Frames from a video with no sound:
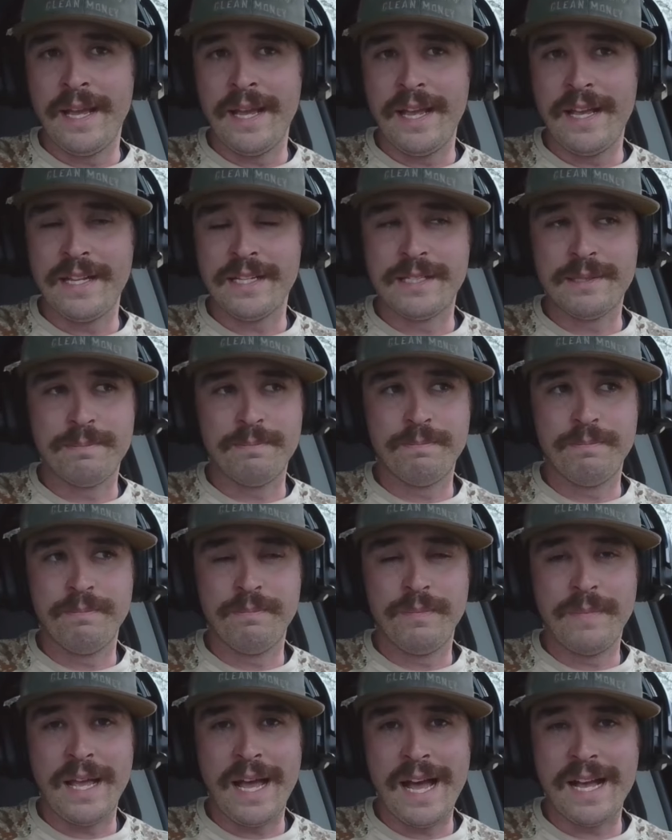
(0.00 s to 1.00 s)
is
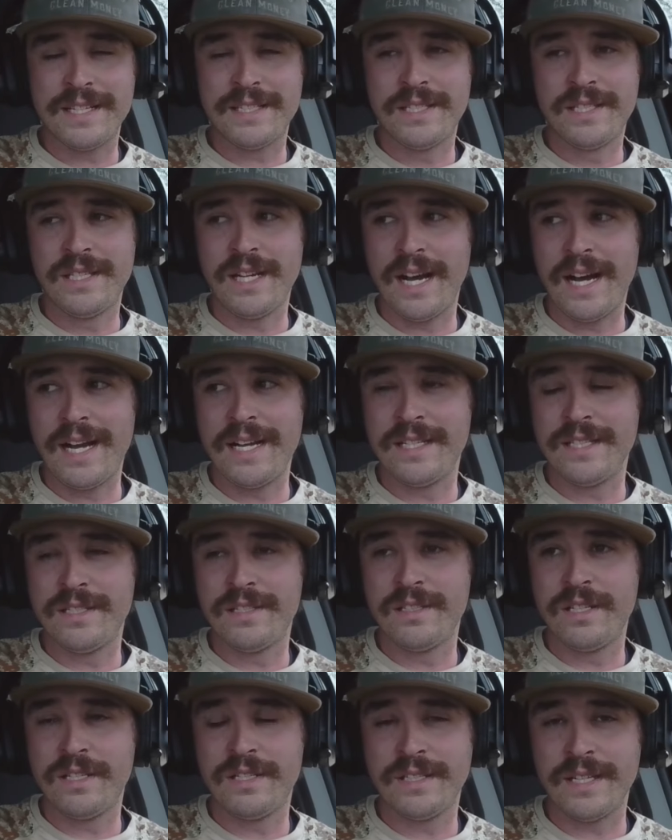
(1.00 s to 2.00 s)
has ties
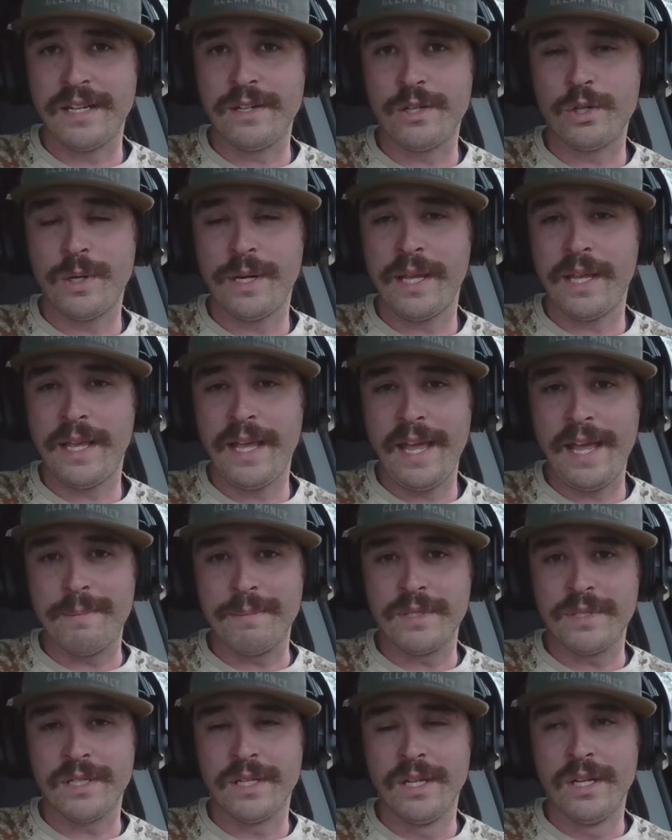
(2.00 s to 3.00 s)
to Century
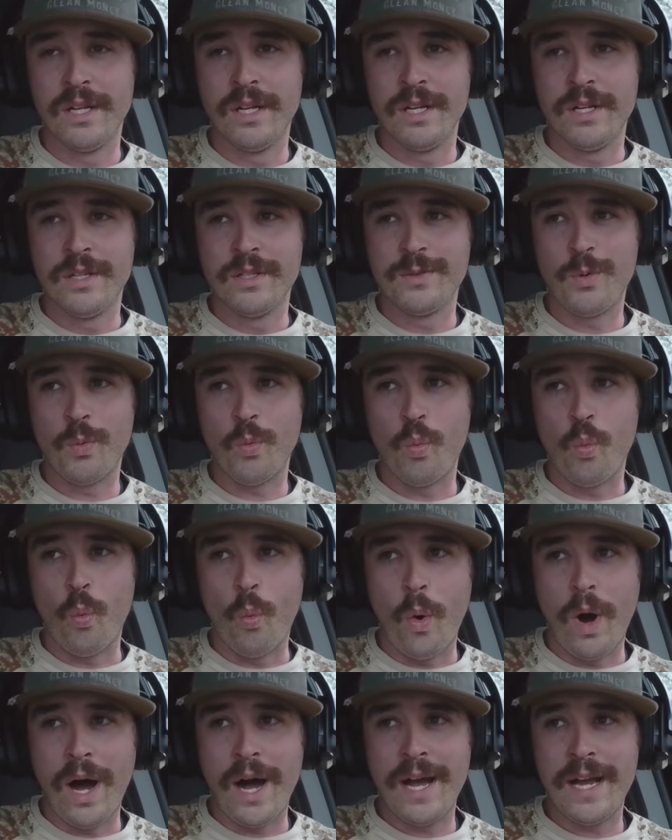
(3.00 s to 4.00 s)
Games. So
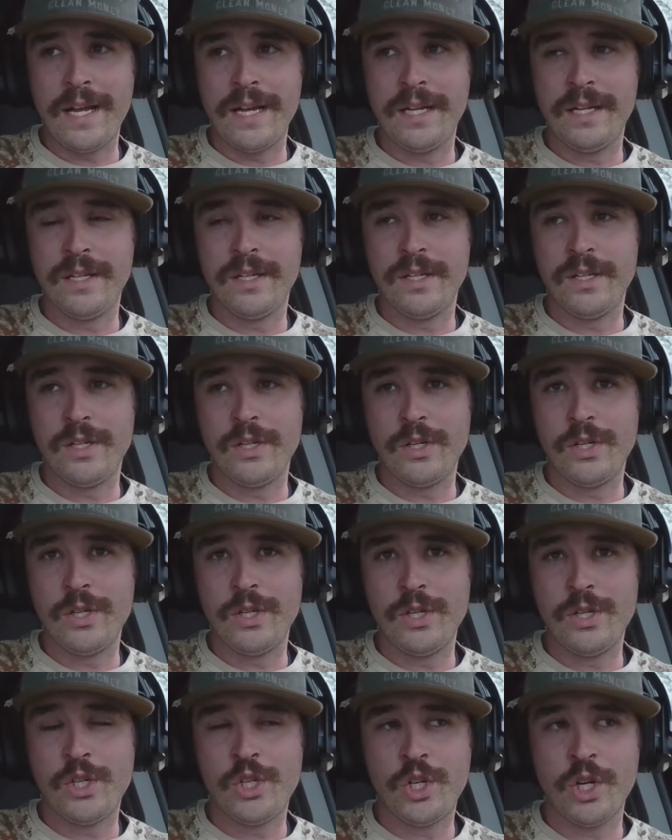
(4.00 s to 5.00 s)
why
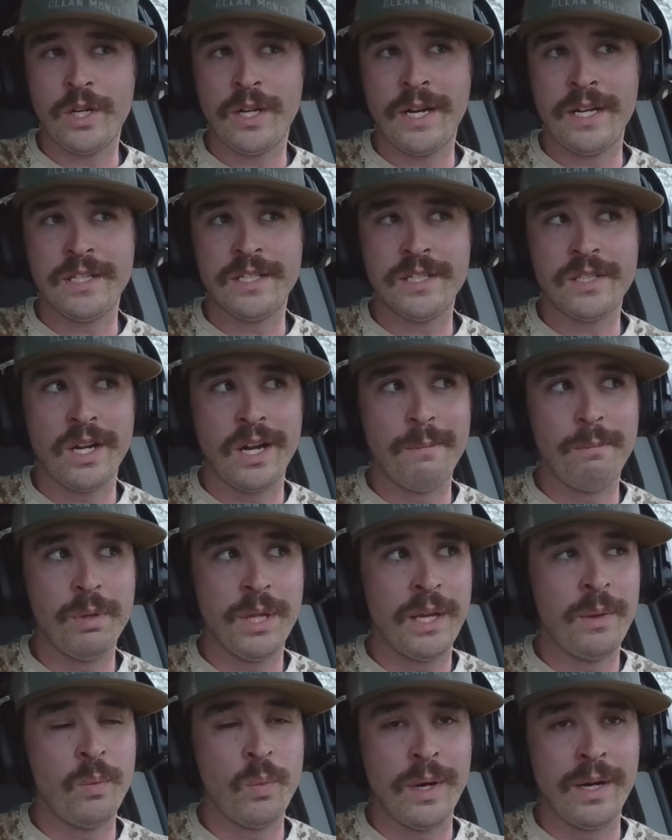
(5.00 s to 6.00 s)
should I stop
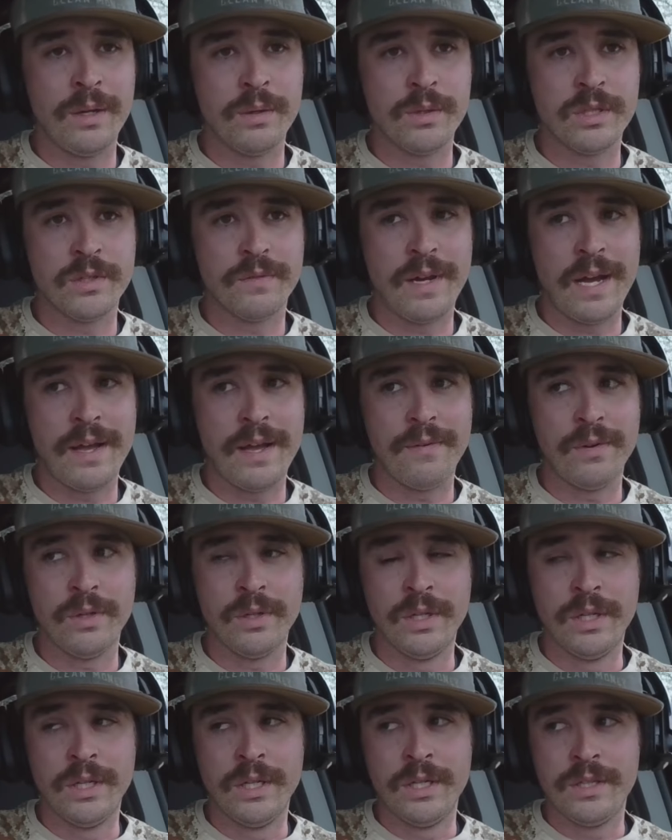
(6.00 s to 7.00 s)
playing Whiteout
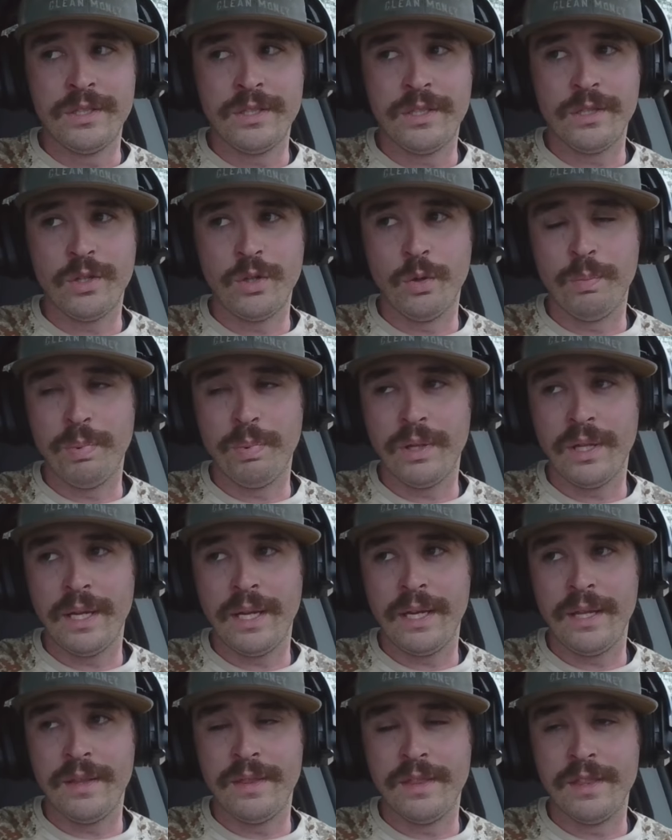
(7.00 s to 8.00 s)
Survival to go
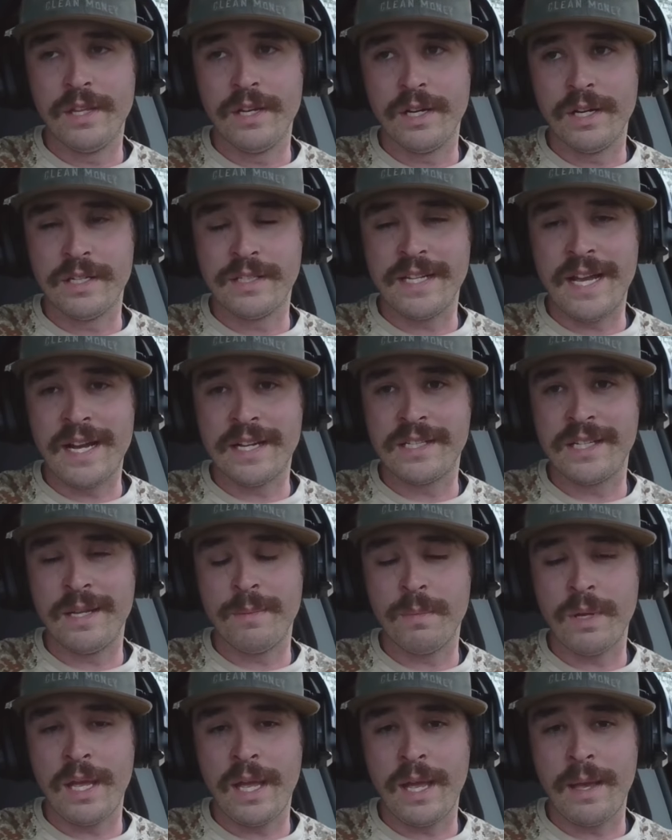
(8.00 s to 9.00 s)
play their exact
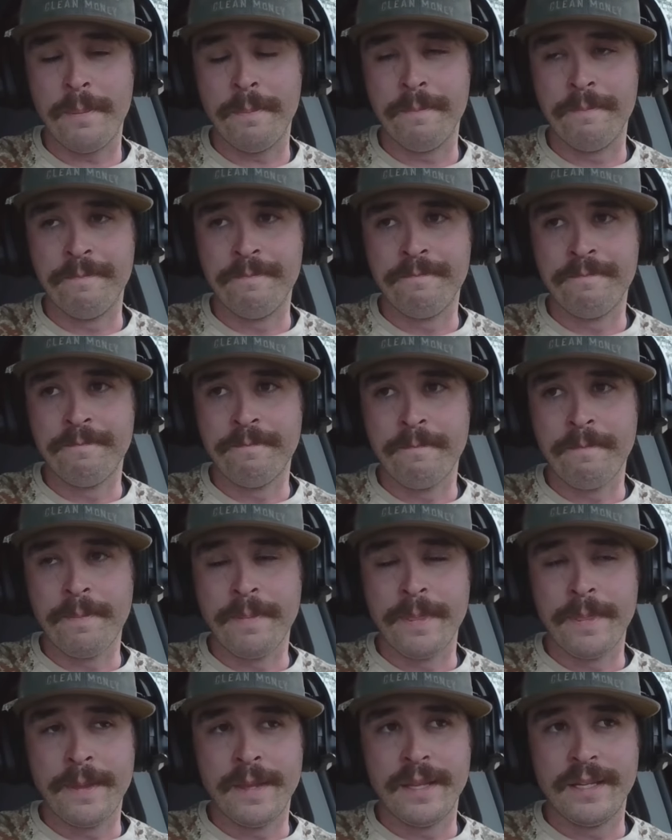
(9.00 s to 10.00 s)
same game
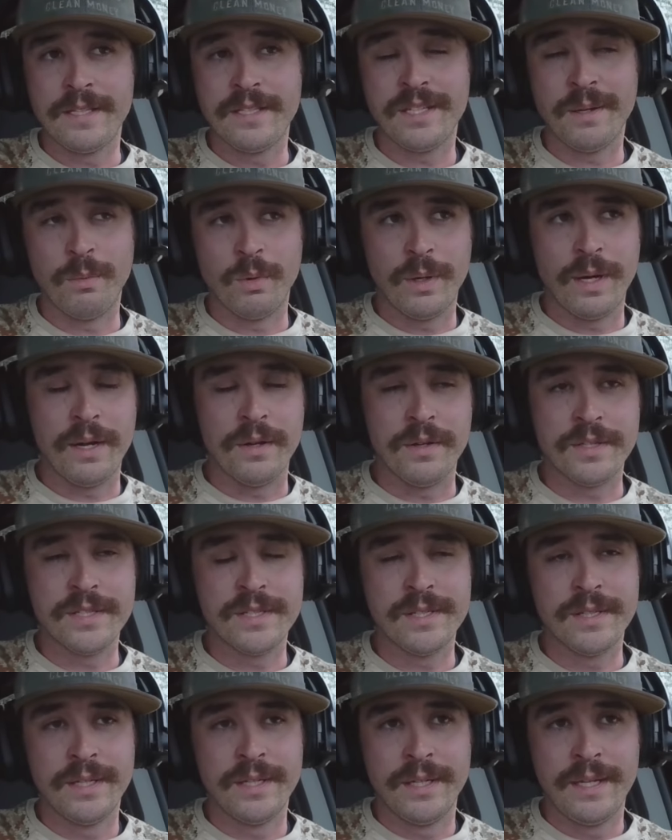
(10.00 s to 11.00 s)
somewhere
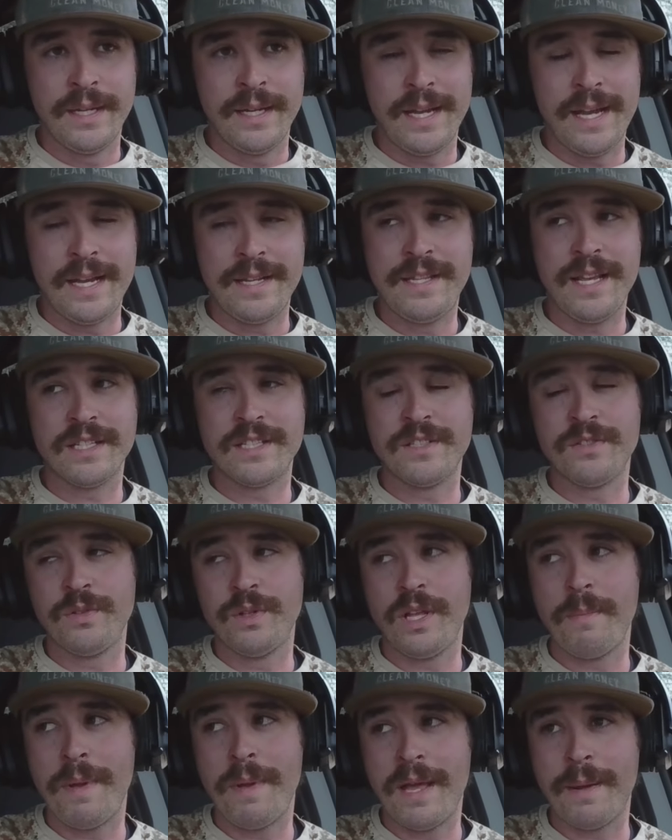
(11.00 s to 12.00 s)
else? It doesn't
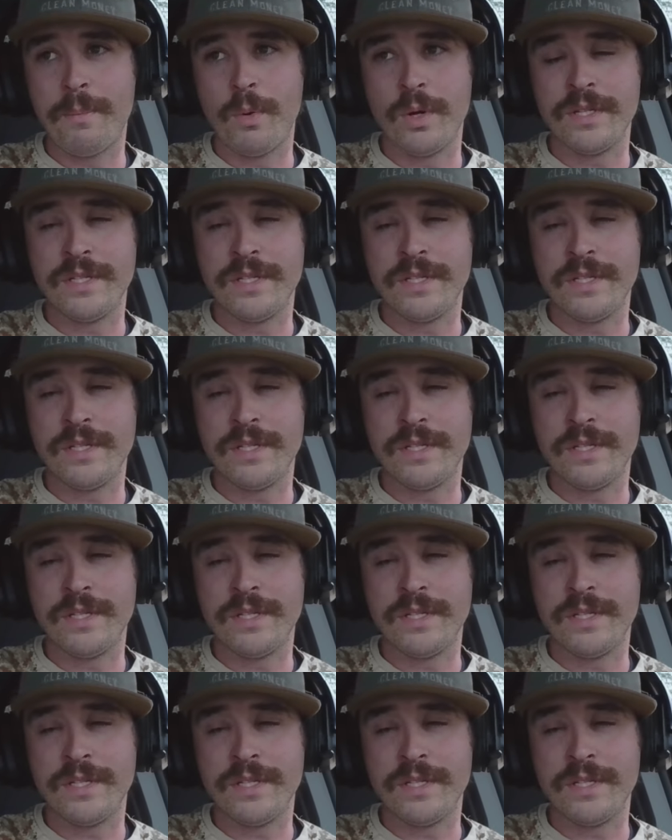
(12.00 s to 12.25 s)
really make more